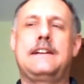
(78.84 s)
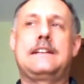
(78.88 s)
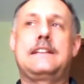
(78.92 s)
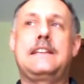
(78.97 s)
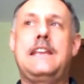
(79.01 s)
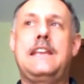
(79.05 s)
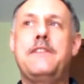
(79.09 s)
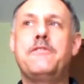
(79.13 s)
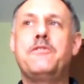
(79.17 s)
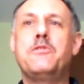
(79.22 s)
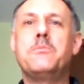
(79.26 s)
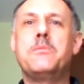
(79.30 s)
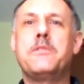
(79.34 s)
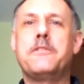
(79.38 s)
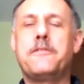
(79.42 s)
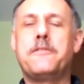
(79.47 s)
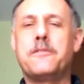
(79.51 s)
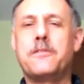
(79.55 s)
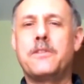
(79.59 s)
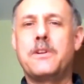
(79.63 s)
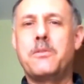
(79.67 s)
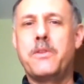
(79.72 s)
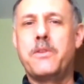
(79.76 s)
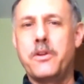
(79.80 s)
Even
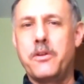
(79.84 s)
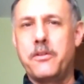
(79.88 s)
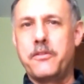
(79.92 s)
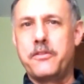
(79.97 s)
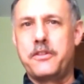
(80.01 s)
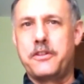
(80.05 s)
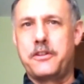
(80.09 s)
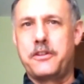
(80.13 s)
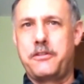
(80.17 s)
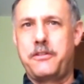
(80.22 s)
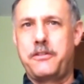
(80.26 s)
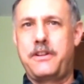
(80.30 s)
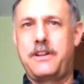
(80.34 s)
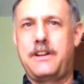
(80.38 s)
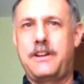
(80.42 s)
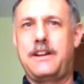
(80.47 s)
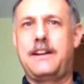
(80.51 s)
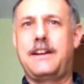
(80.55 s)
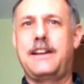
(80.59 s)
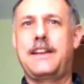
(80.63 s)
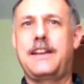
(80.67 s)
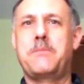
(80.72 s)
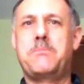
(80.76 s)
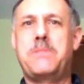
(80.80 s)
before I went over to Korea,
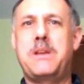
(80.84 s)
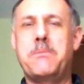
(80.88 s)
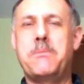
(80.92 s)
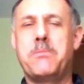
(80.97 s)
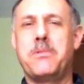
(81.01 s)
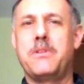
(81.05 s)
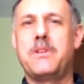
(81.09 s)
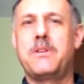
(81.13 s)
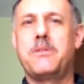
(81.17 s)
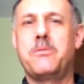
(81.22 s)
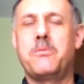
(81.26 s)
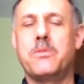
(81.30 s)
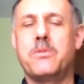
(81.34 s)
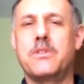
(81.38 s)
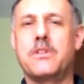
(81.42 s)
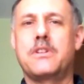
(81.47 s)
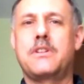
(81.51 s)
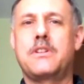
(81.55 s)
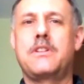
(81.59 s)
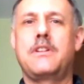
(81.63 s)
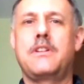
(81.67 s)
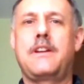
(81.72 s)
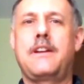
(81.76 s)
I had people at work